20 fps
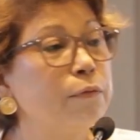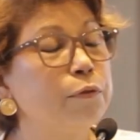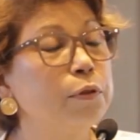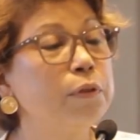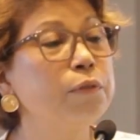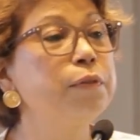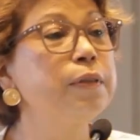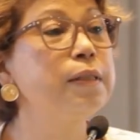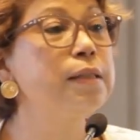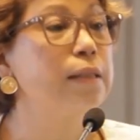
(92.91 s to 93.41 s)
for
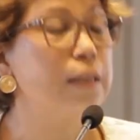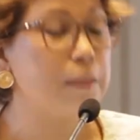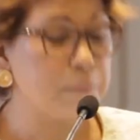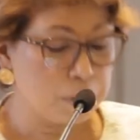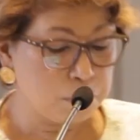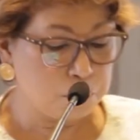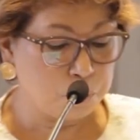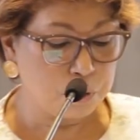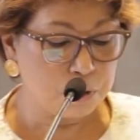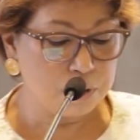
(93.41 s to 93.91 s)
the first time,
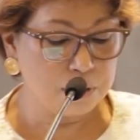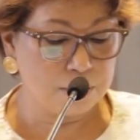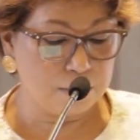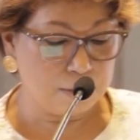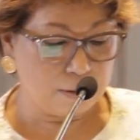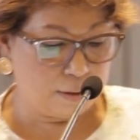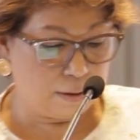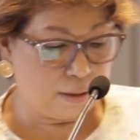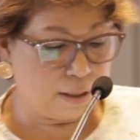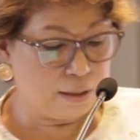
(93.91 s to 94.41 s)
it was
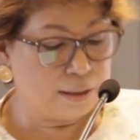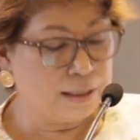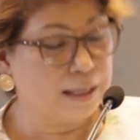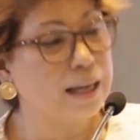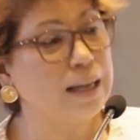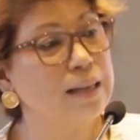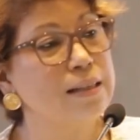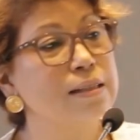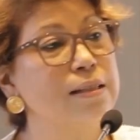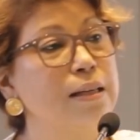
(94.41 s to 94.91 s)
it
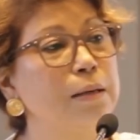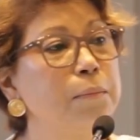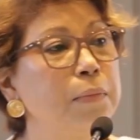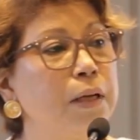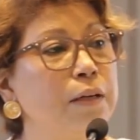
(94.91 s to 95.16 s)
gained some